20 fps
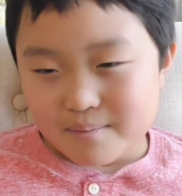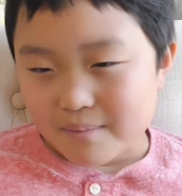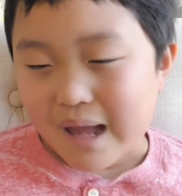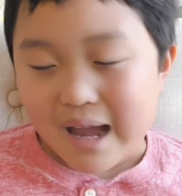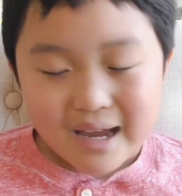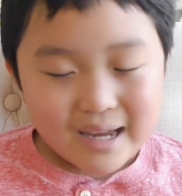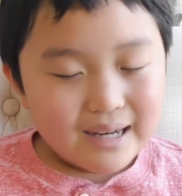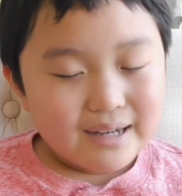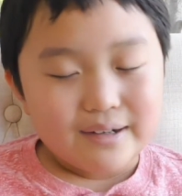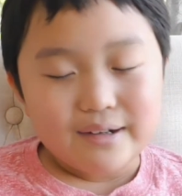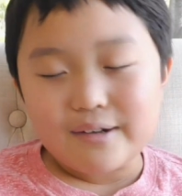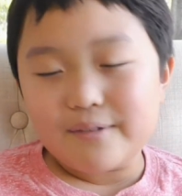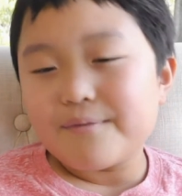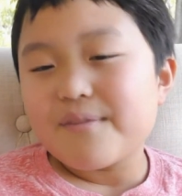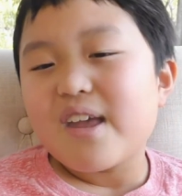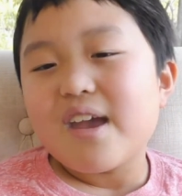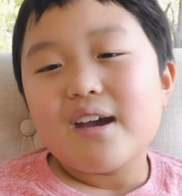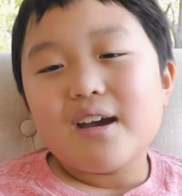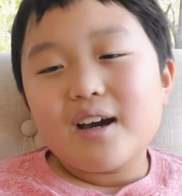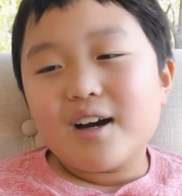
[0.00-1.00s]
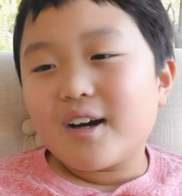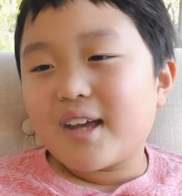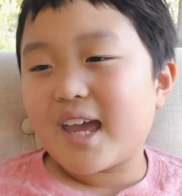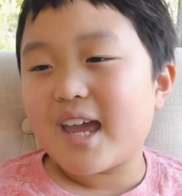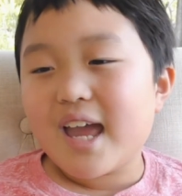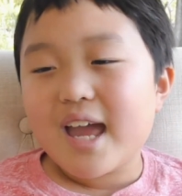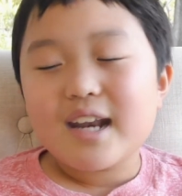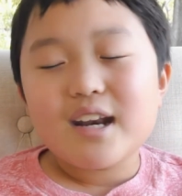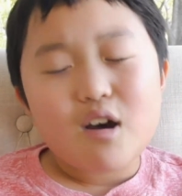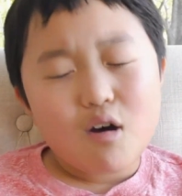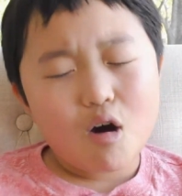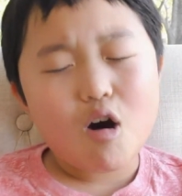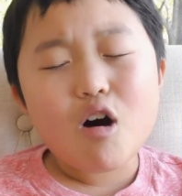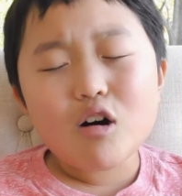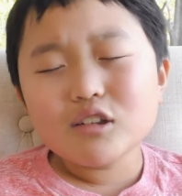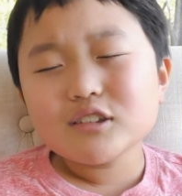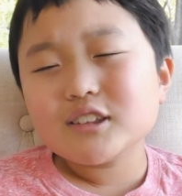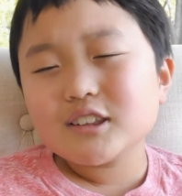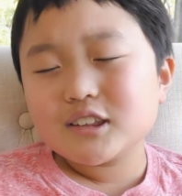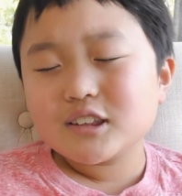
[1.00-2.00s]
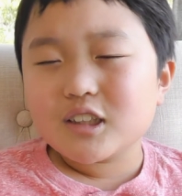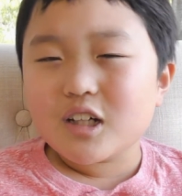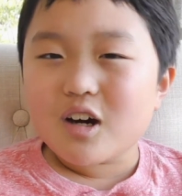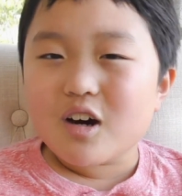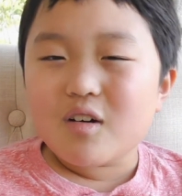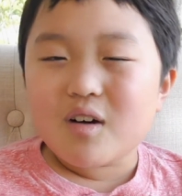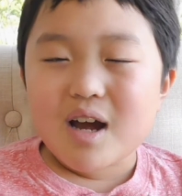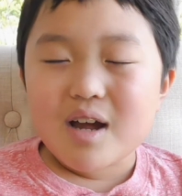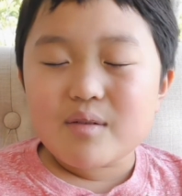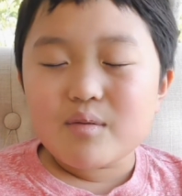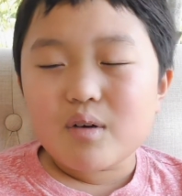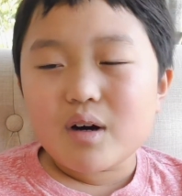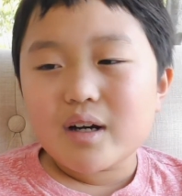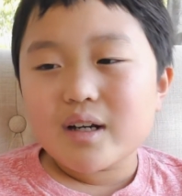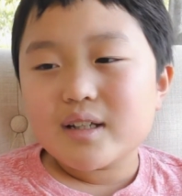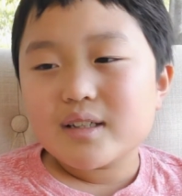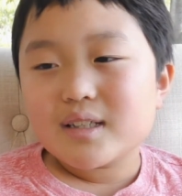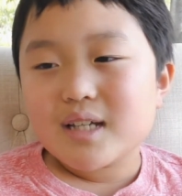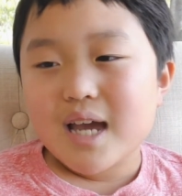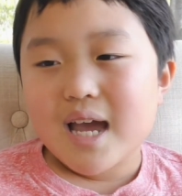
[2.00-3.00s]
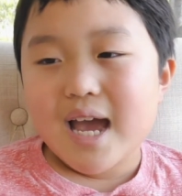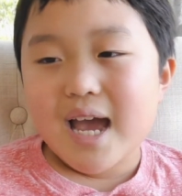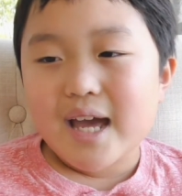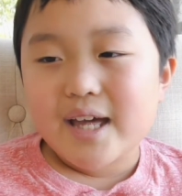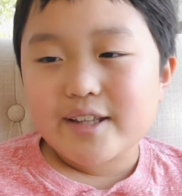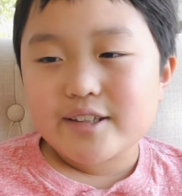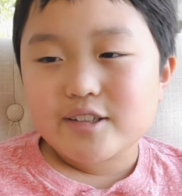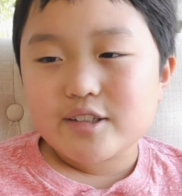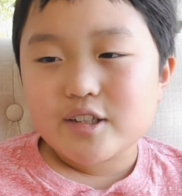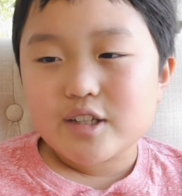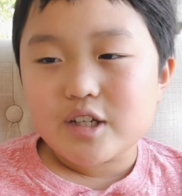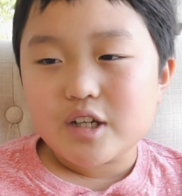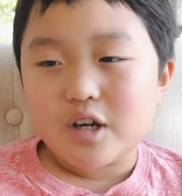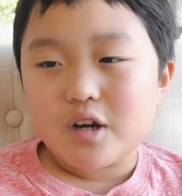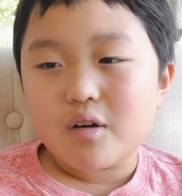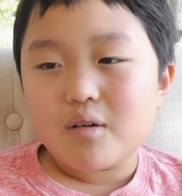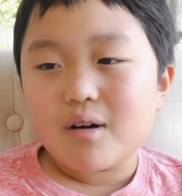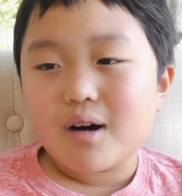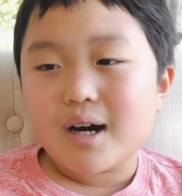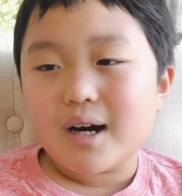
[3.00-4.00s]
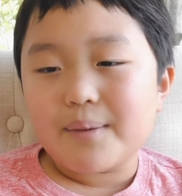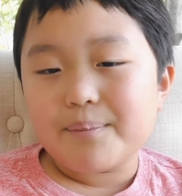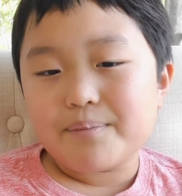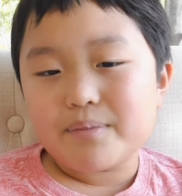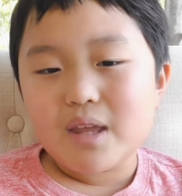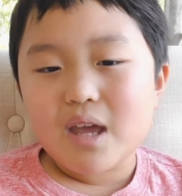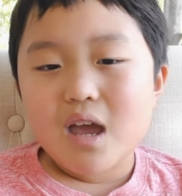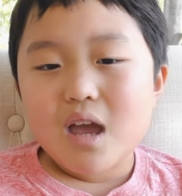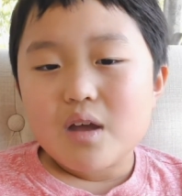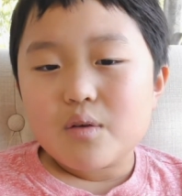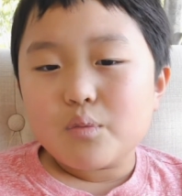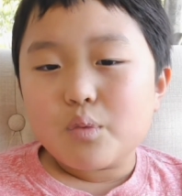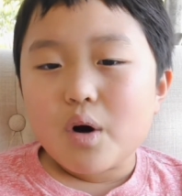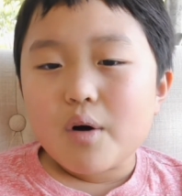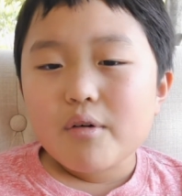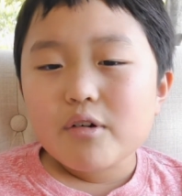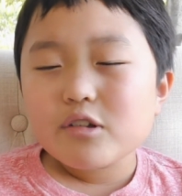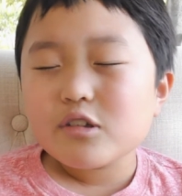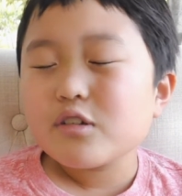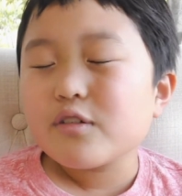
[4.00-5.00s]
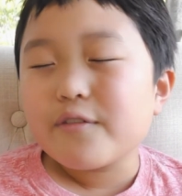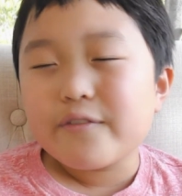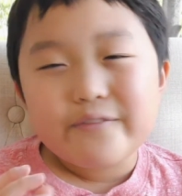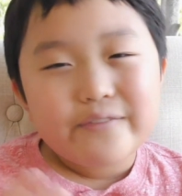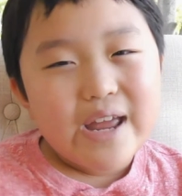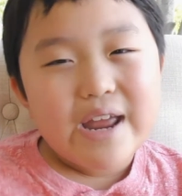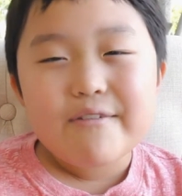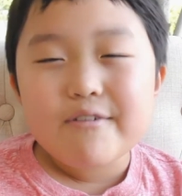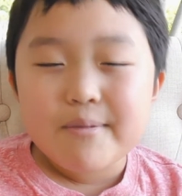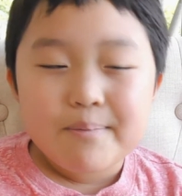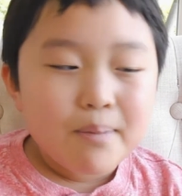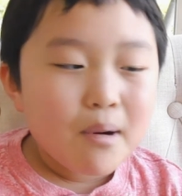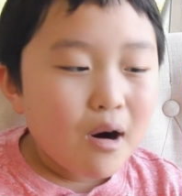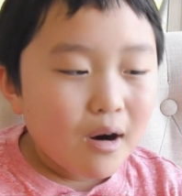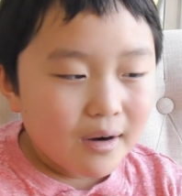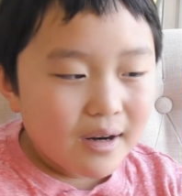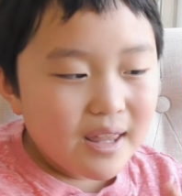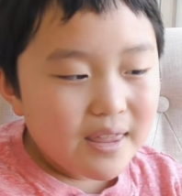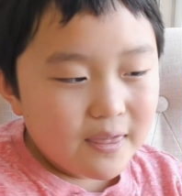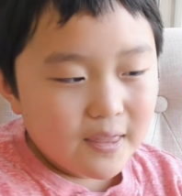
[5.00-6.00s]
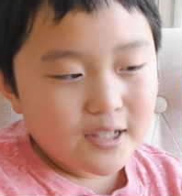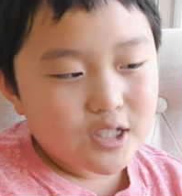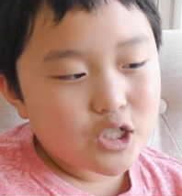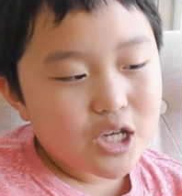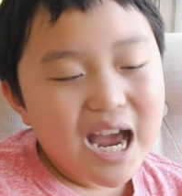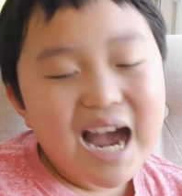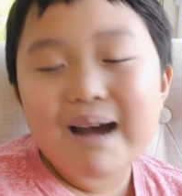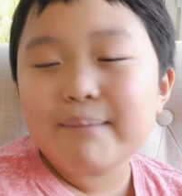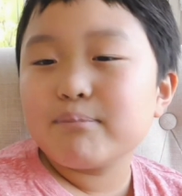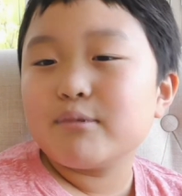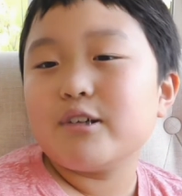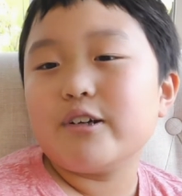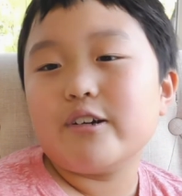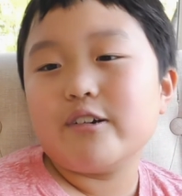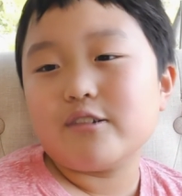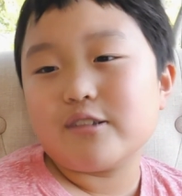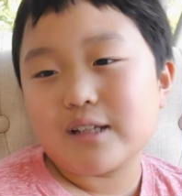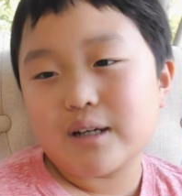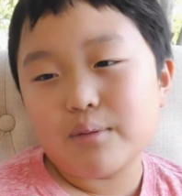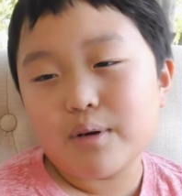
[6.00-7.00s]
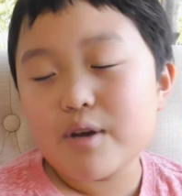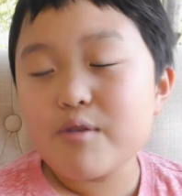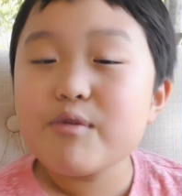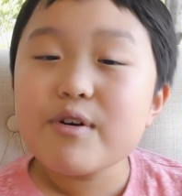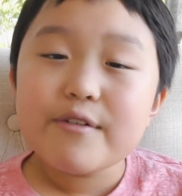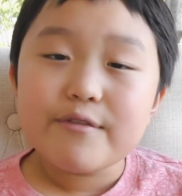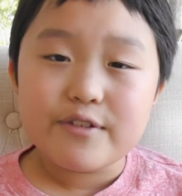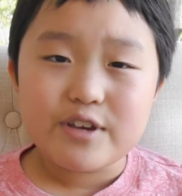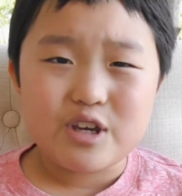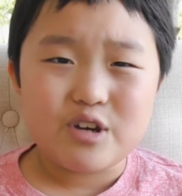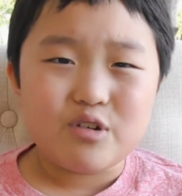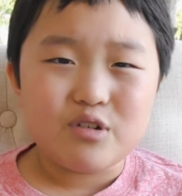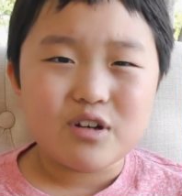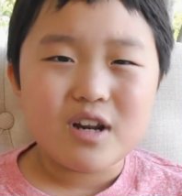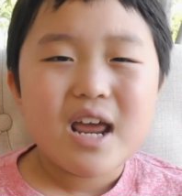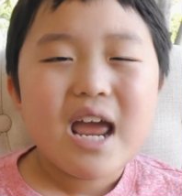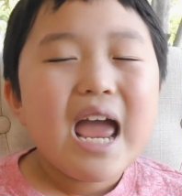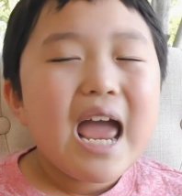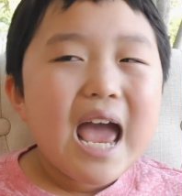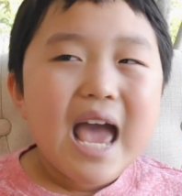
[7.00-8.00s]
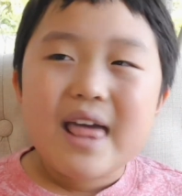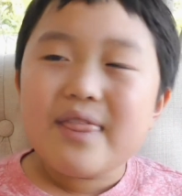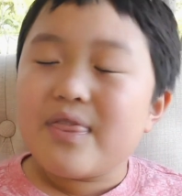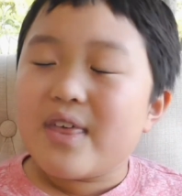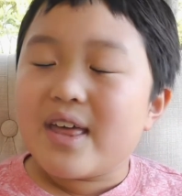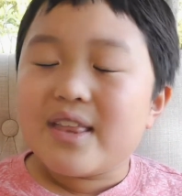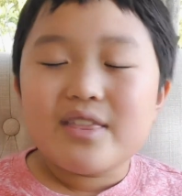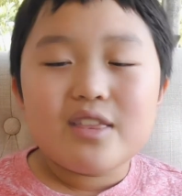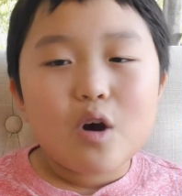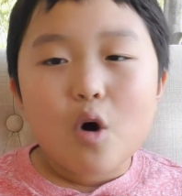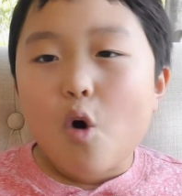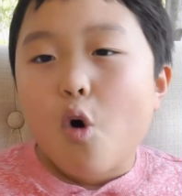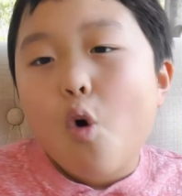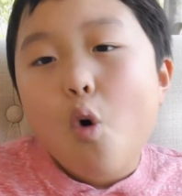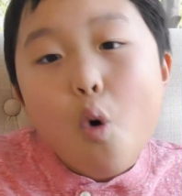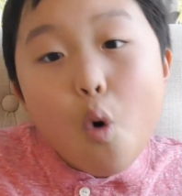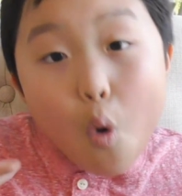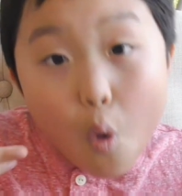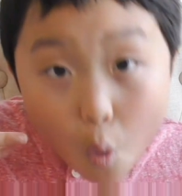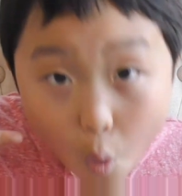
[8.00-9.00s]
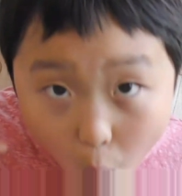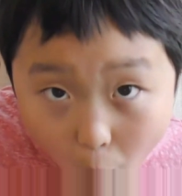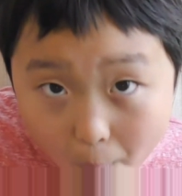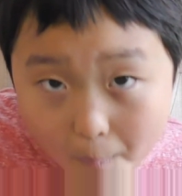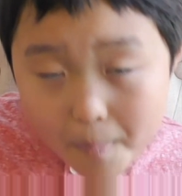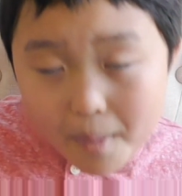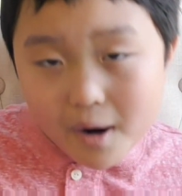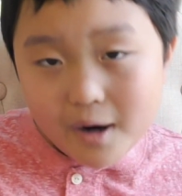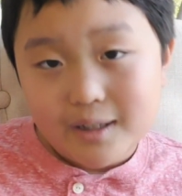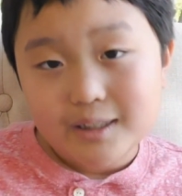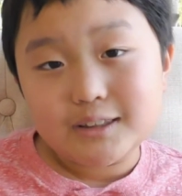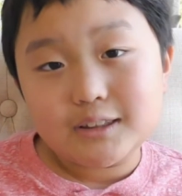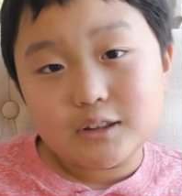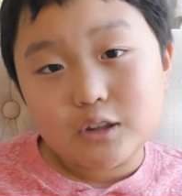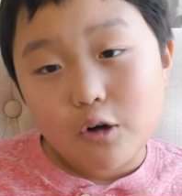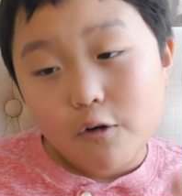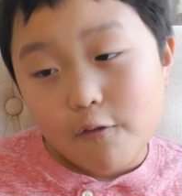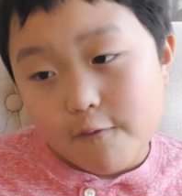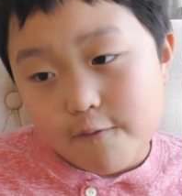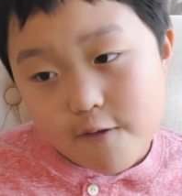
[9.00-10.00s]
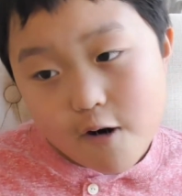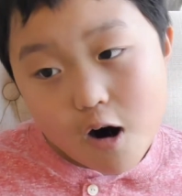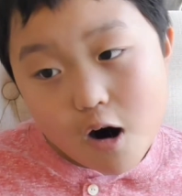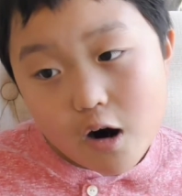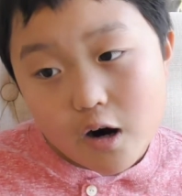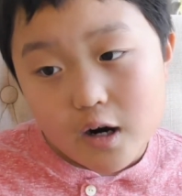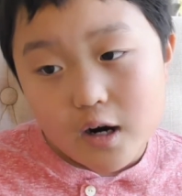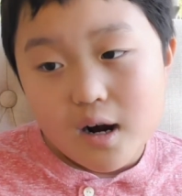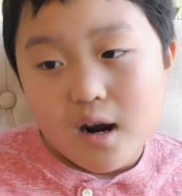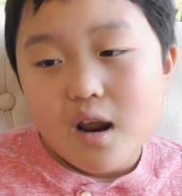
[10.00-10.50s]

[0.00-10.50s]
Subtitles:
I don't know. Okay, and also I wanted to ask you, what was your favorite part in the chapters that we reviewed and then the whole book so far?